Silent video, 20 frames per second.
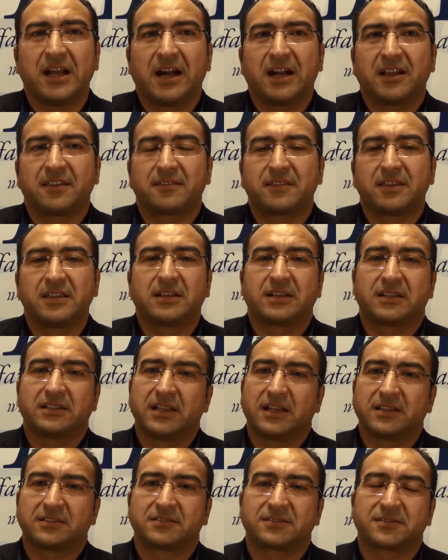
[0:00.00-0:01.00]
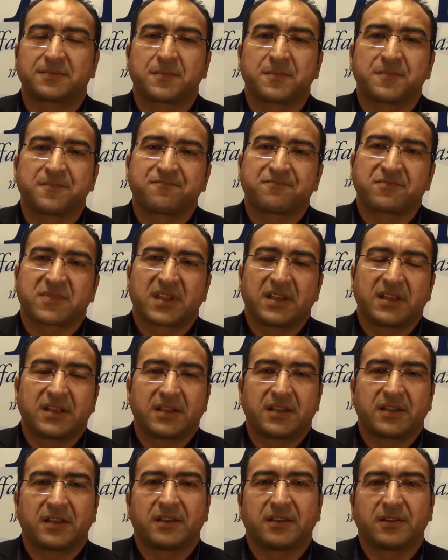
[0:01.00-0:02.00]
I think that
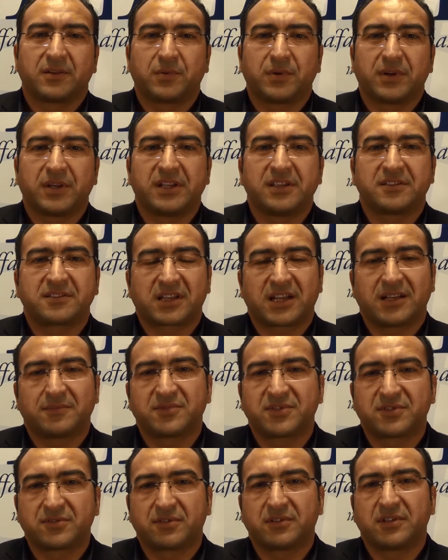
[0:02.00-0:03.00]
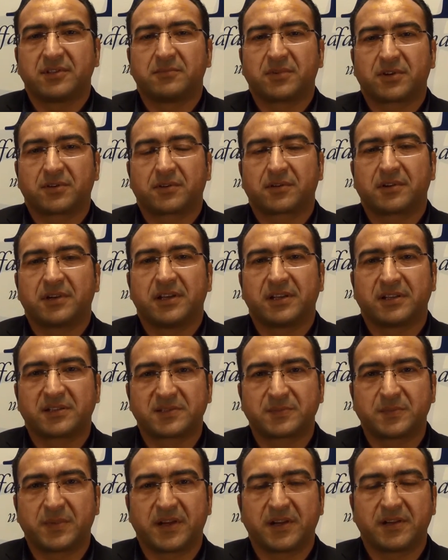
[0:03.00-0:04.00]
when it comes to the Moroccan
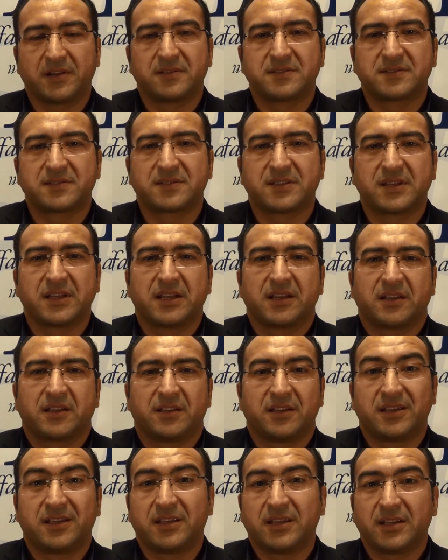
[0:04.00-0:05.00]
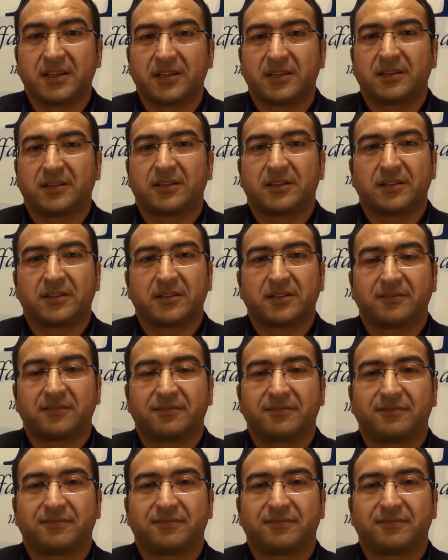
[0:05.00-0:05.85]
experience, the